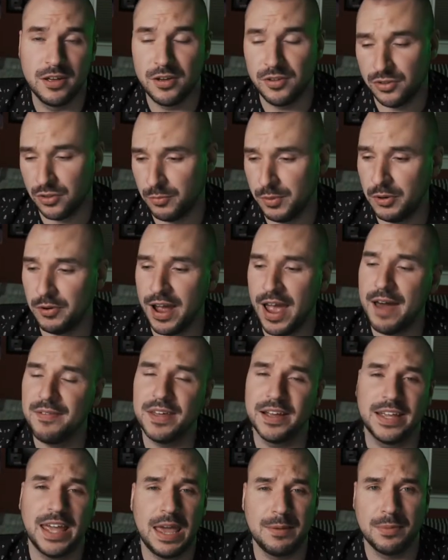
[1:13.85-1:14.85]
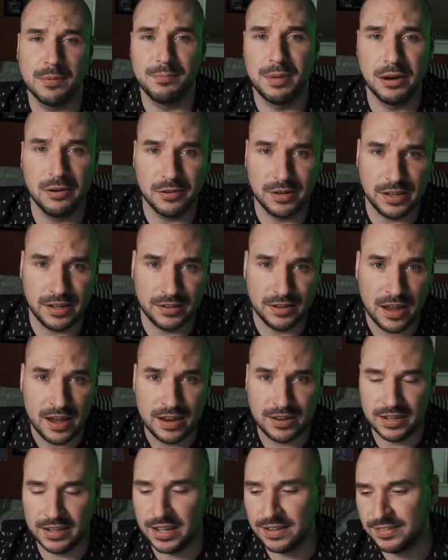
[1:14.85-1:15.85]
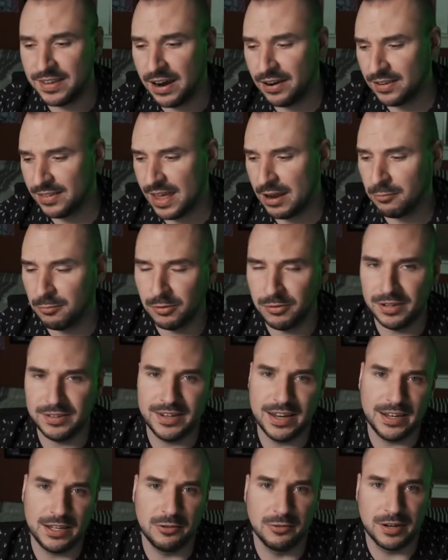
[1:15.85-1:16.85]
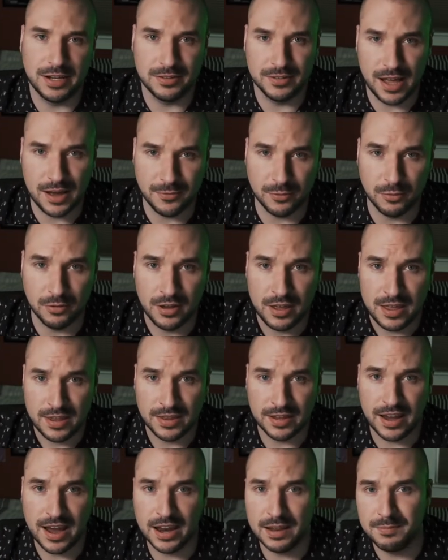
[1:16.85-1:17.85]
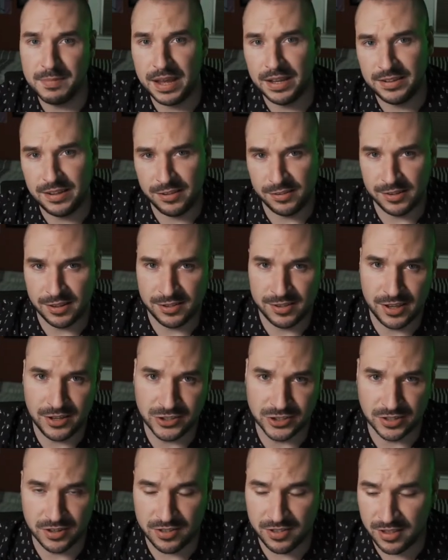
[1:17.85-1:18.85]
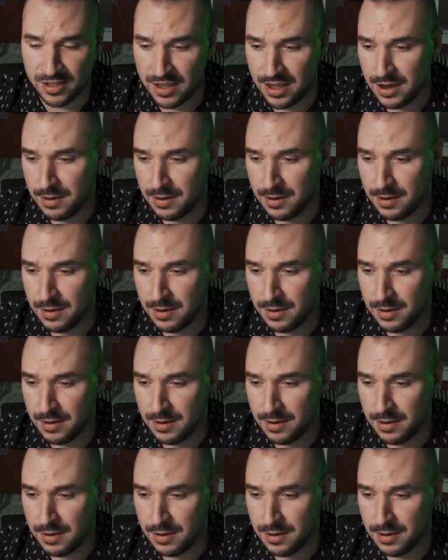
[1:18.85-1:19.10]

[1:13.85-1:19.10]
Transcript: So we don't have that capability to get down at that really nitty-gritty level to kind of make these decisions.